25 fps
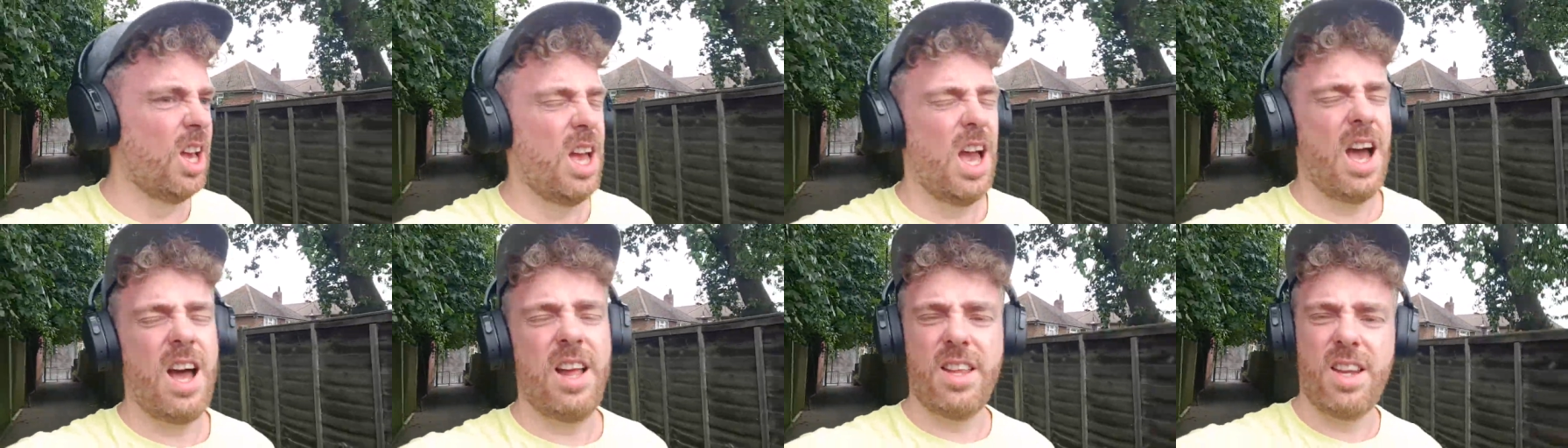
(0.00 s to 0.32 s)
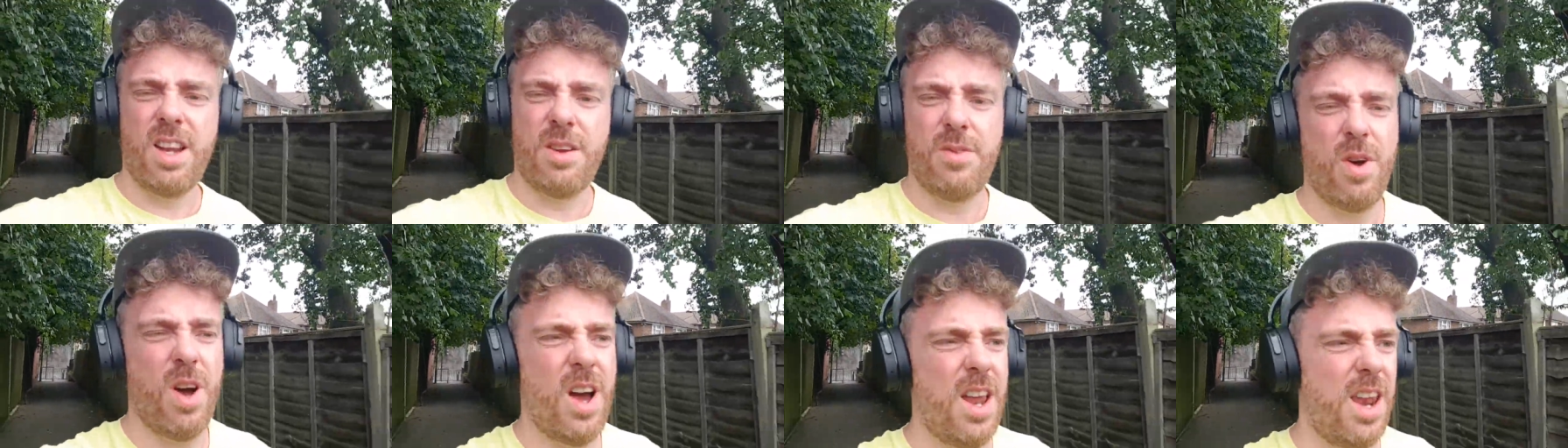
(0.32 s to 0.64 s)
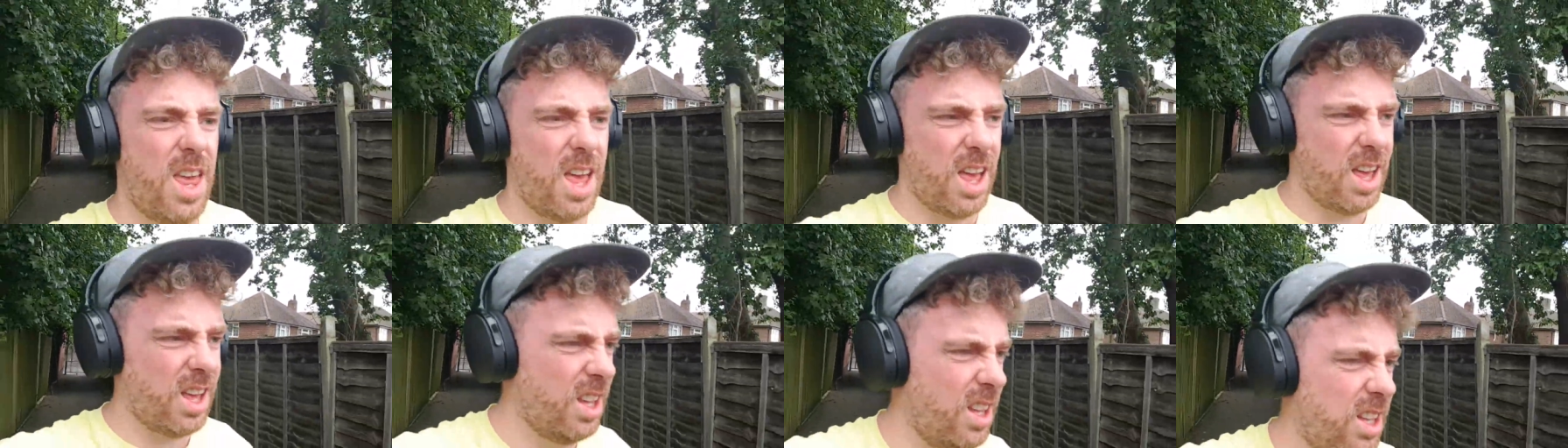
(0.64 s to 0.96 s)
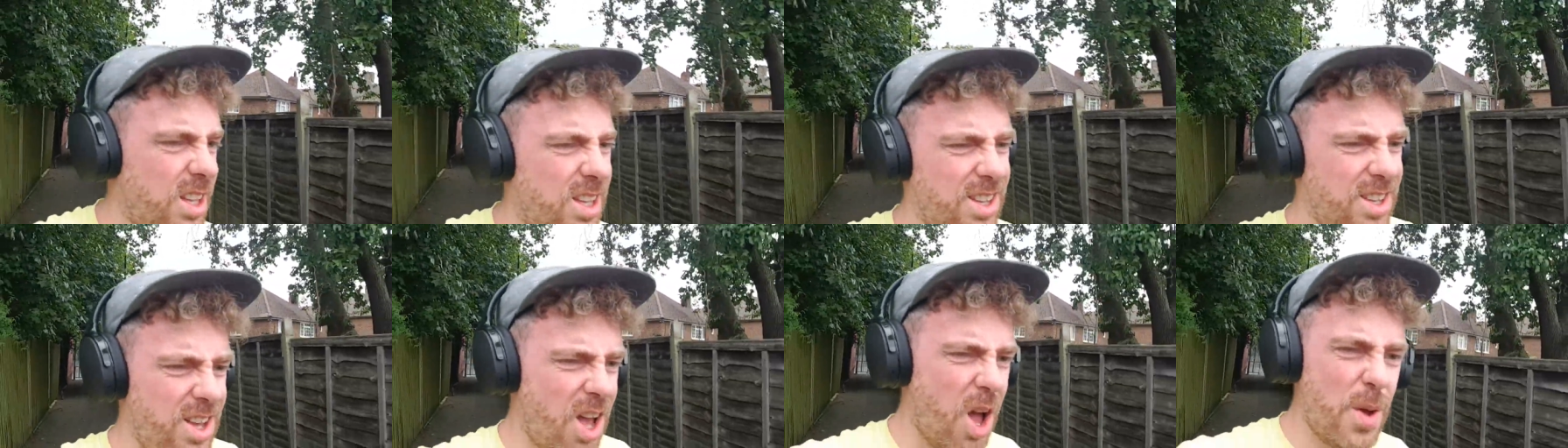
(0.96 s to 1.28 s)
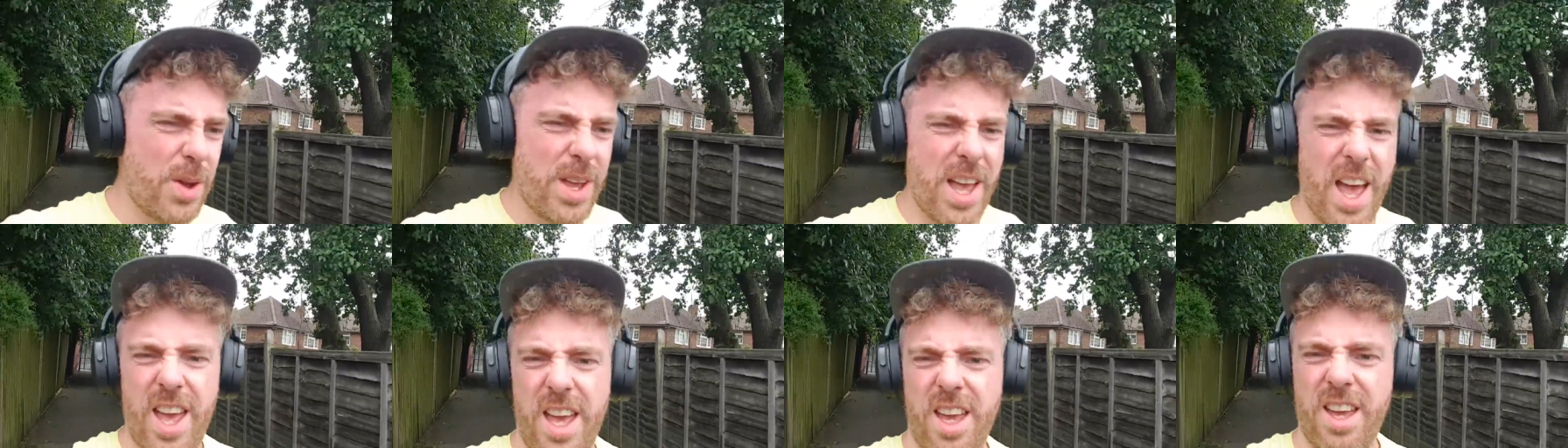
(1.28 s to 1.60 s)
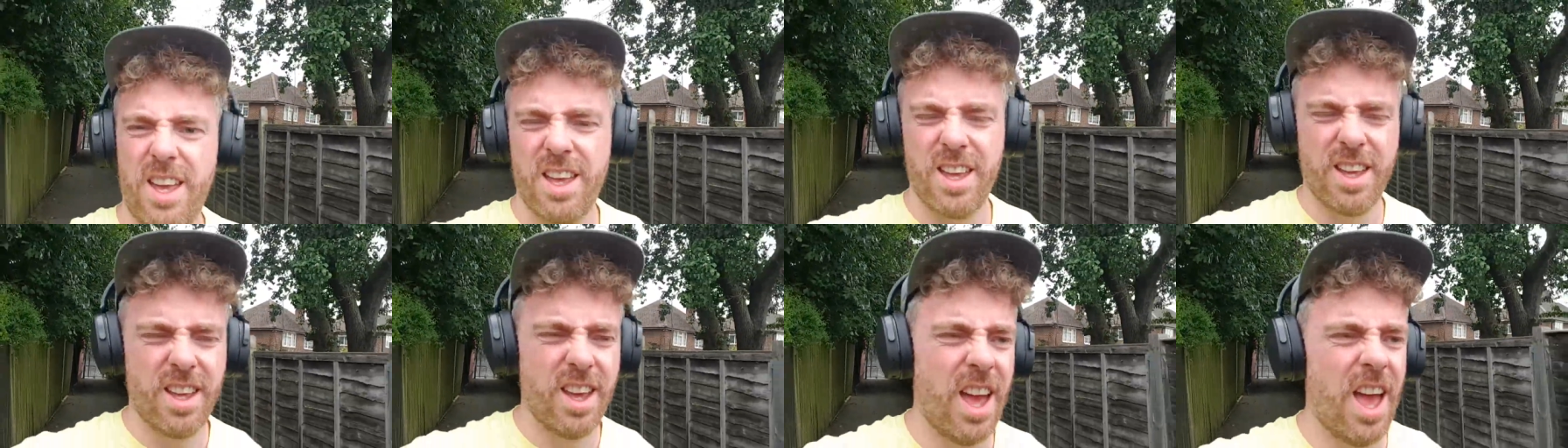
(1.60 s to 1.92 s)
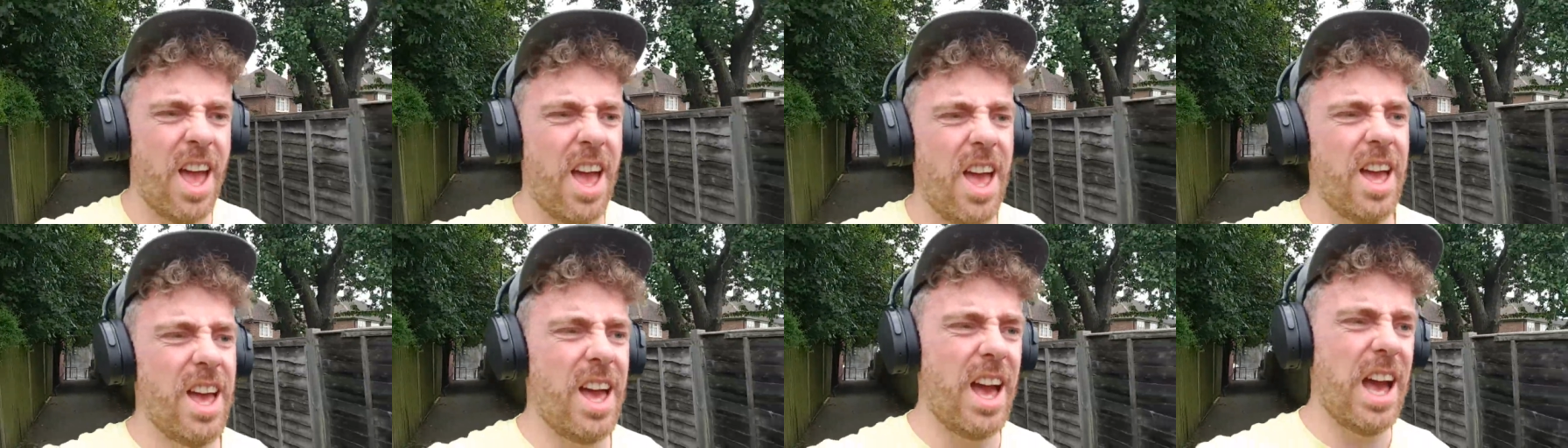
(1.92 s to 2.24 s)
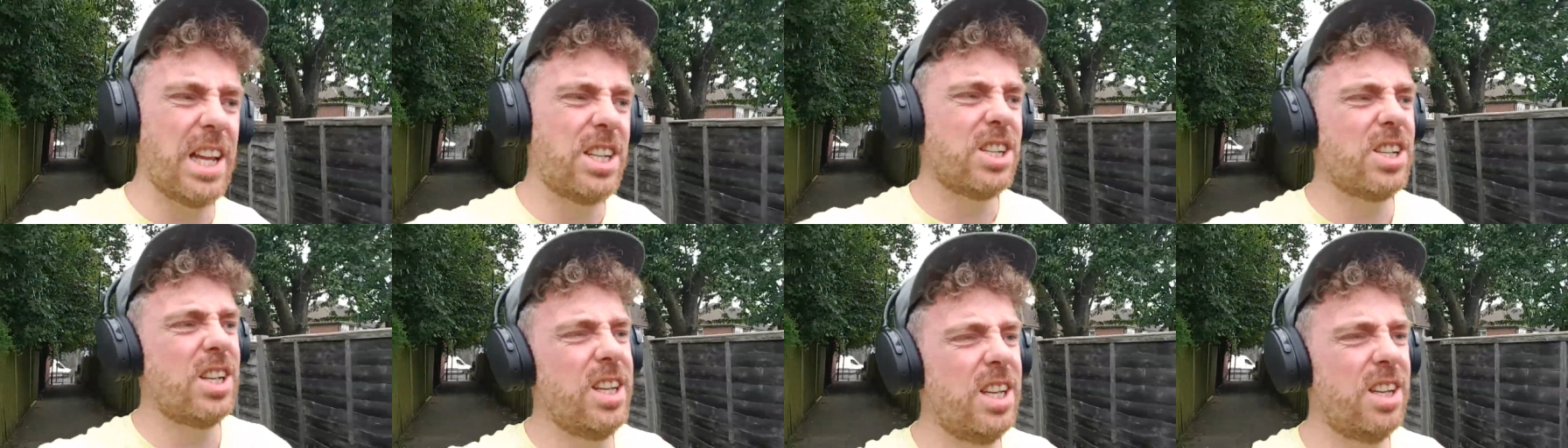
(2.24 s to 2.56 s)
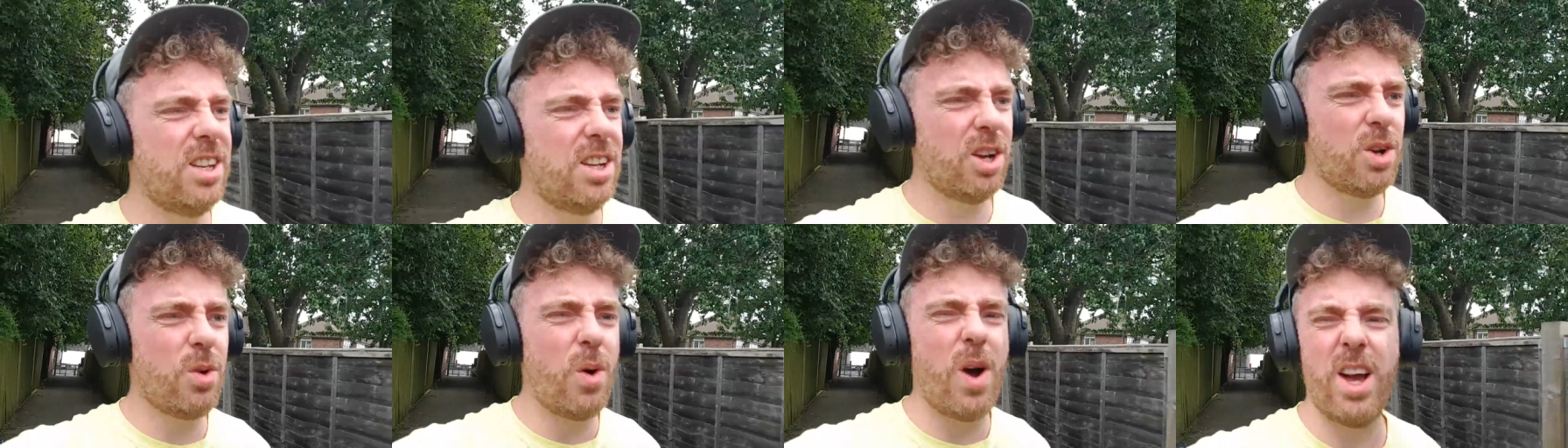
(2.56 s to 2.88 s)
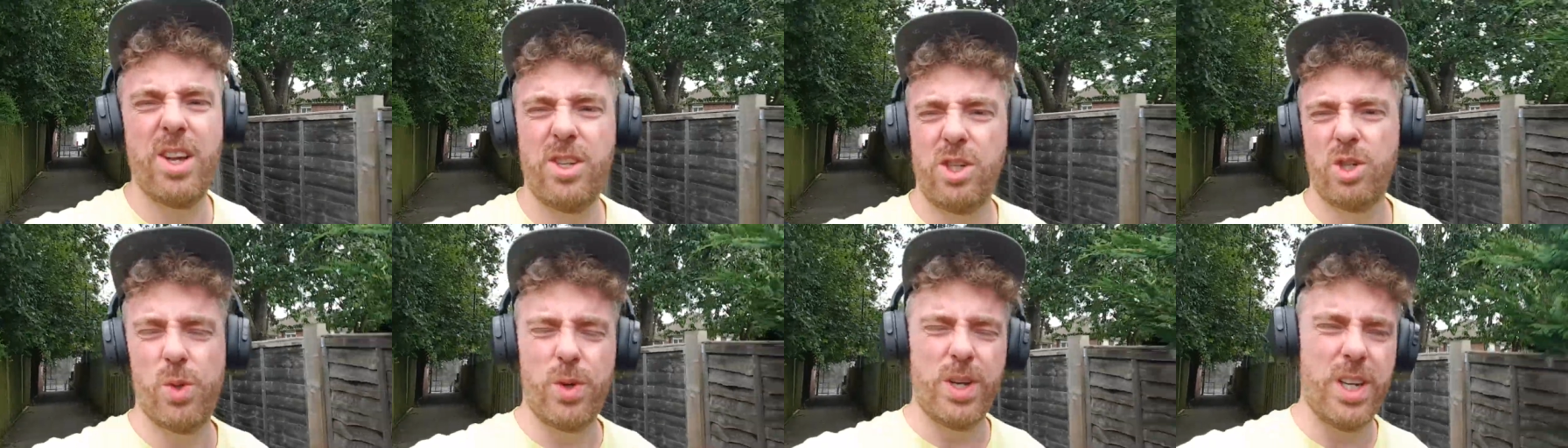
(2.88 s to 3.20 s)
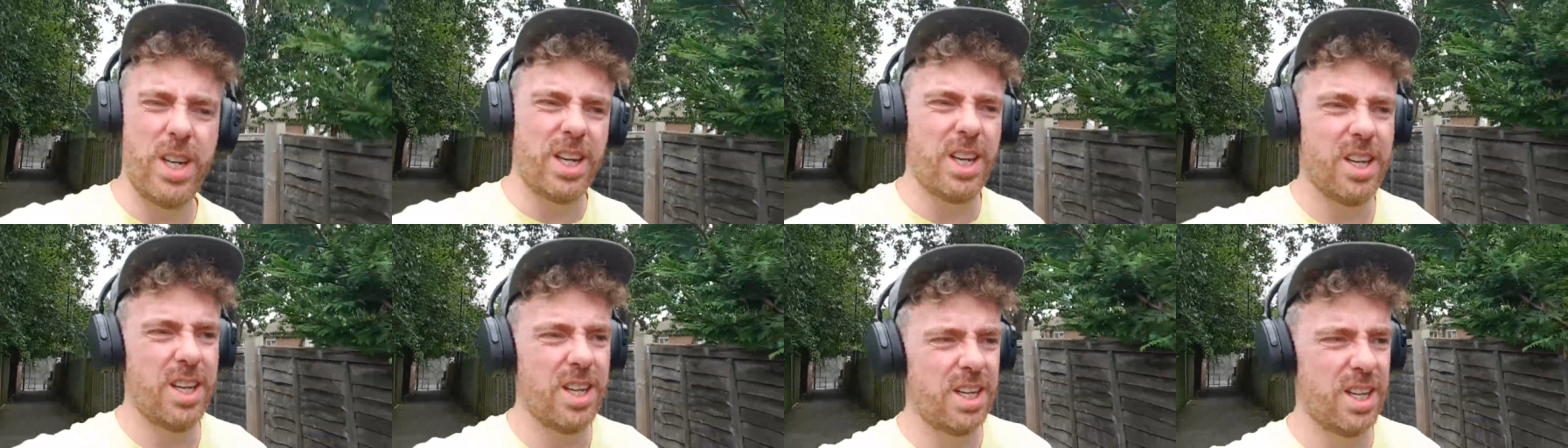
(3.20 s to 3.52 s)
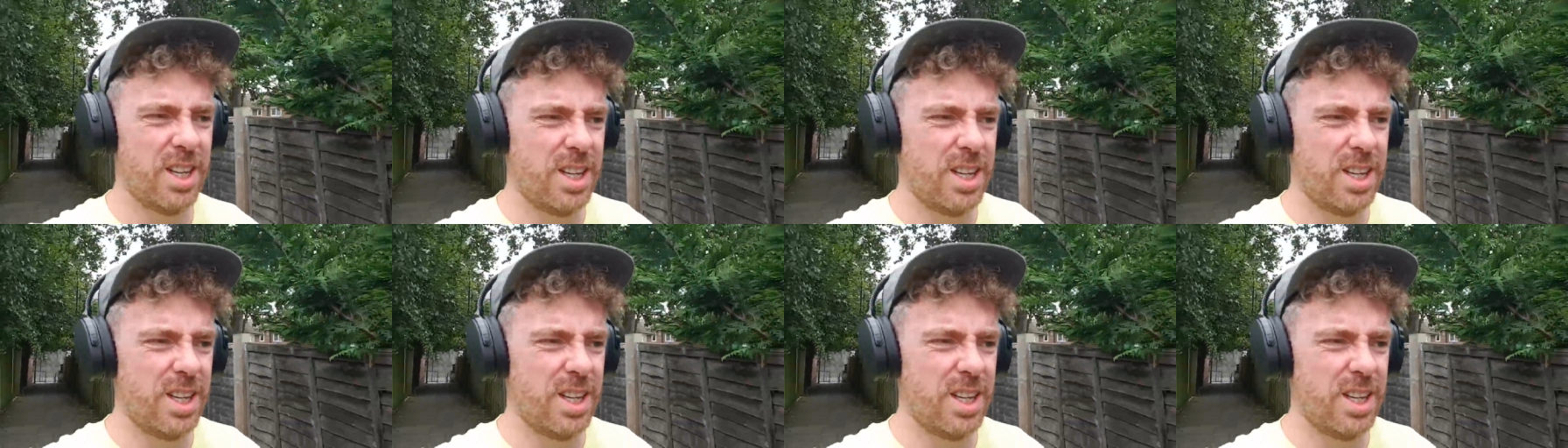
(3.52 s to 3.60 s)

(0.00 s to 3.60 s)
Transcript: How did I find that? Okay, actually, I quite enjoyed it.